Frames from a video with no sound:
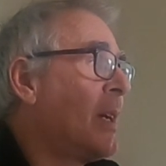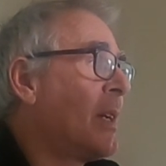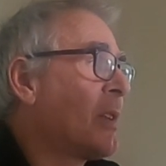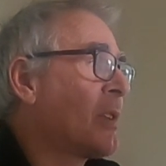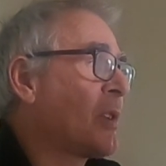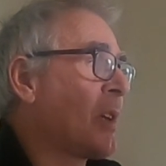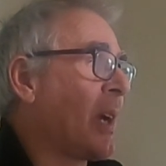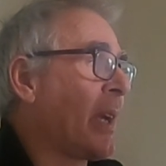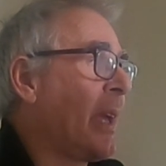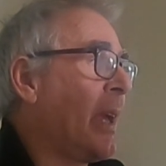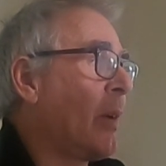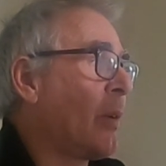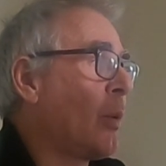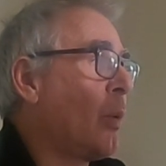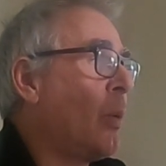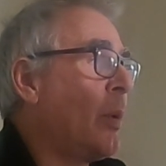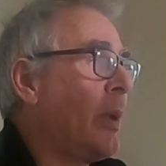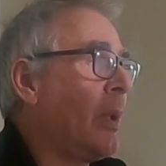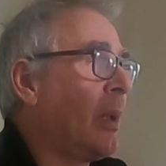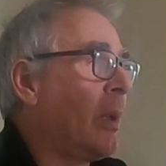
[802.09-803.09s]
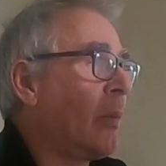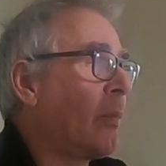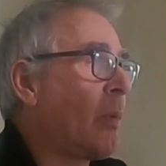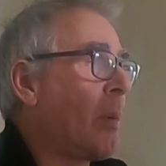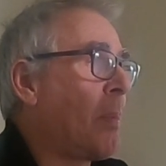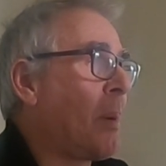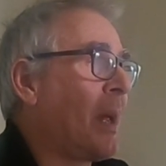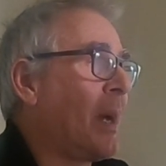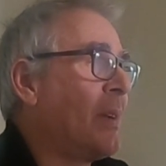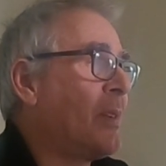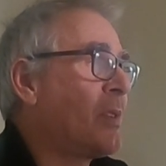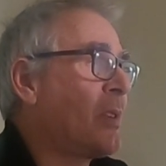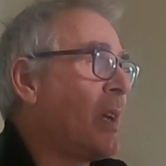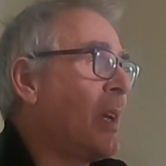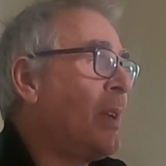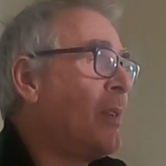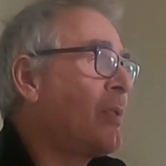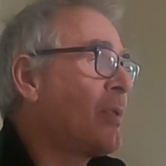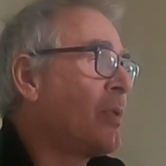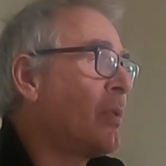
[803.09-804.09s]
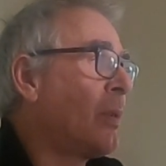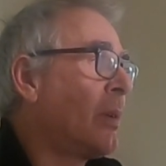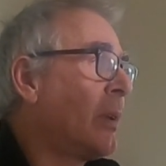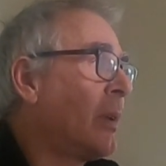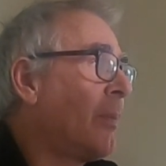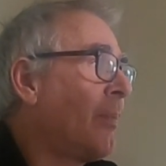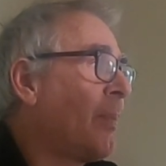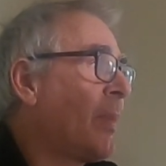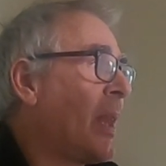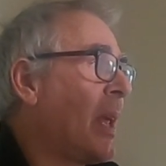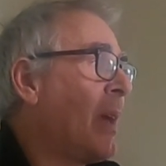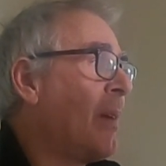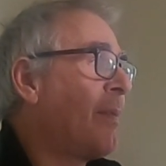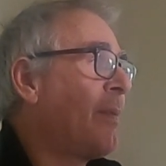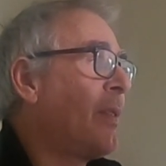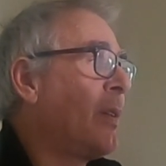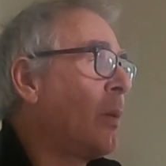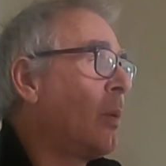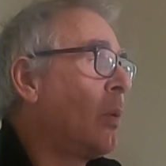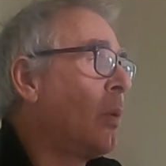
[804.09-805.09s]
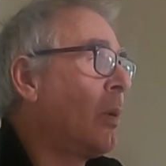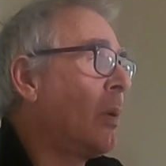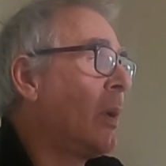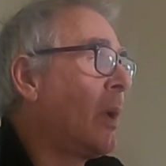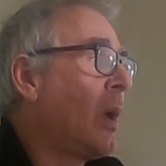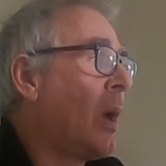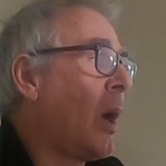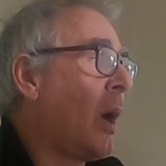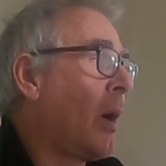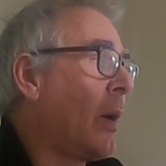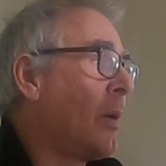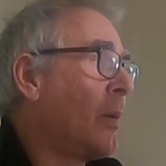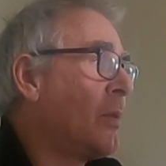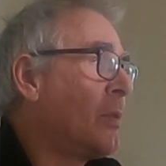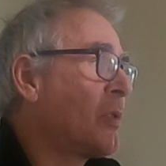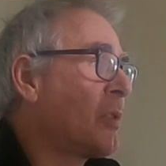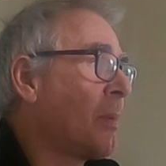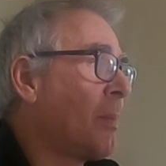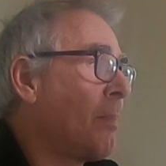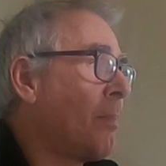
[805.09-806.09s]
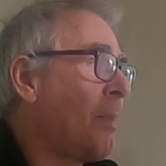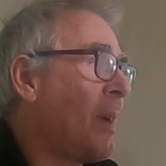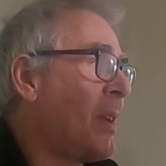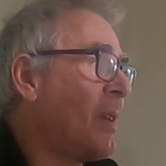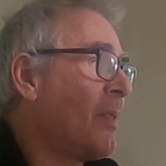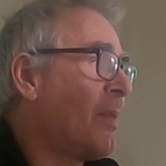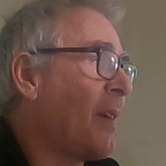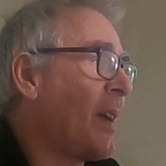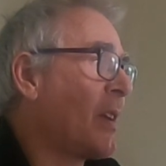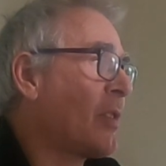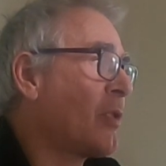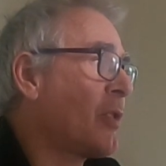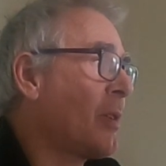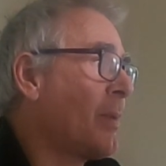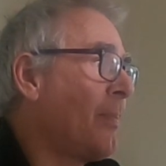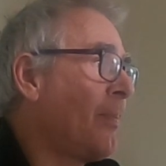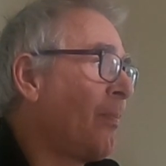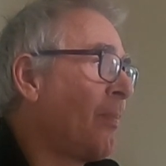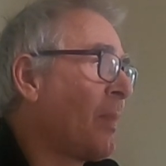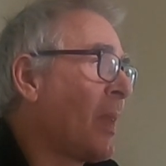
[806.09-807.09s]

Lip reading: Suck out oil. Replace engine oil. Have fuel hose manufactured.